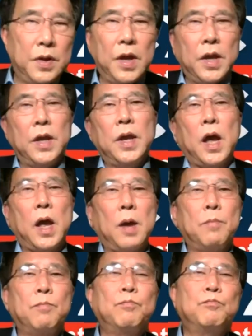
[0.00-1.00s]
the
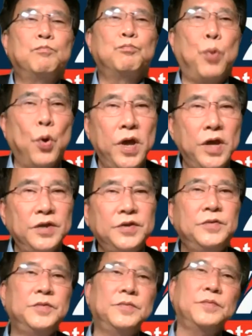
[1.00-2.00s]
uh,
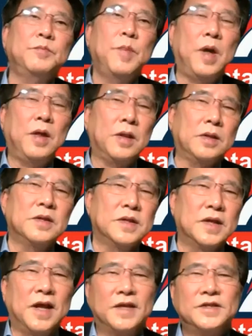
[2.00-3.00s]
police,
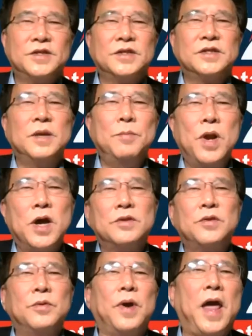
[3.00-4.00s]
similar
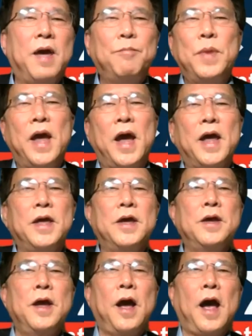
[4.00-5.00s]
to the FBI
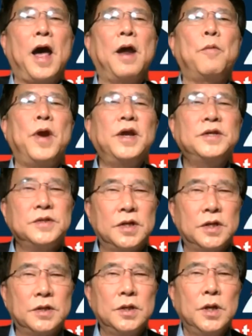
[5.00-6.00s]
here,
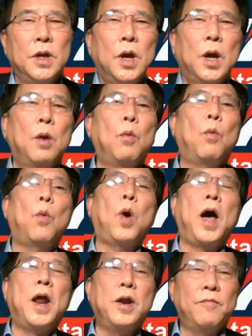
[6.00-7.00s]
arrested
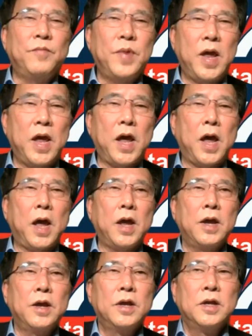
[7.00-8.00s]
one of
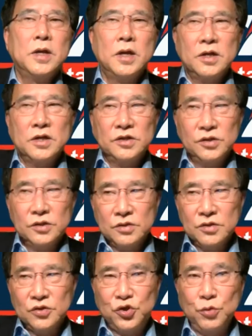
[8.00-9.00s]
their
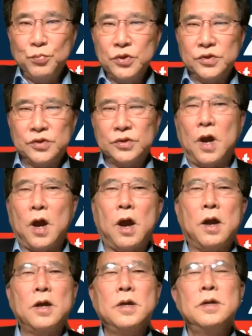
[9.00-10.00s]

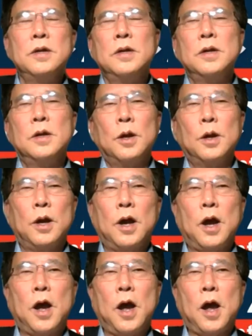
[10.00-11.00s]
superstar
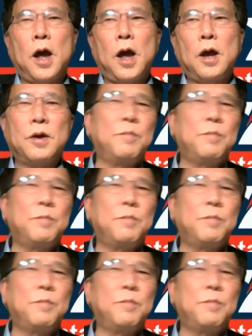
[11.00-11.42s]
uh,